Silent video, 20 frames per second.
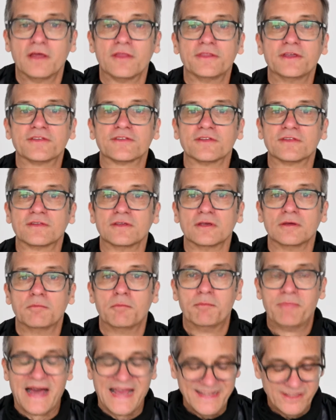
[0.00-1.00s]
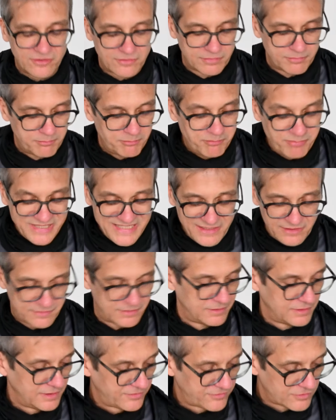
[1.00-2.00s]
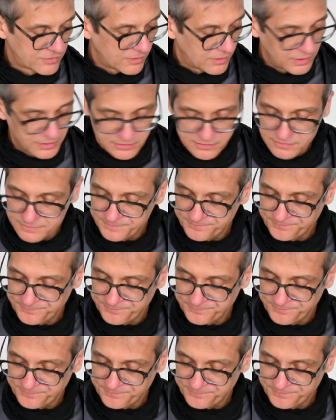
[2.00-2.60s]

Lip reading: This is a beat, it's called.